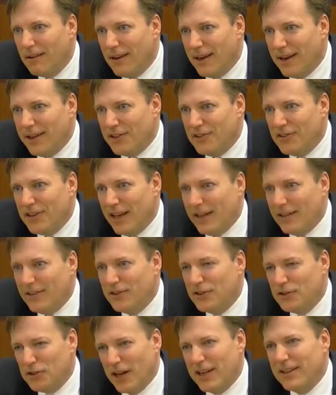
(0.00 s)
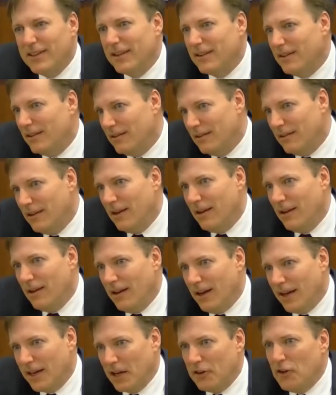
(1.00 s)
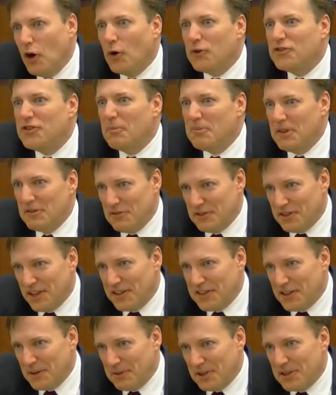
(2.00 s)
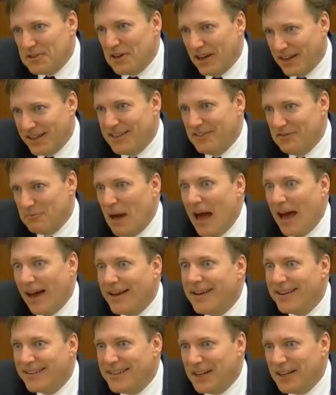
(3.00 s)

and and try to think that I kind of owe something for that. That I want to try to give back.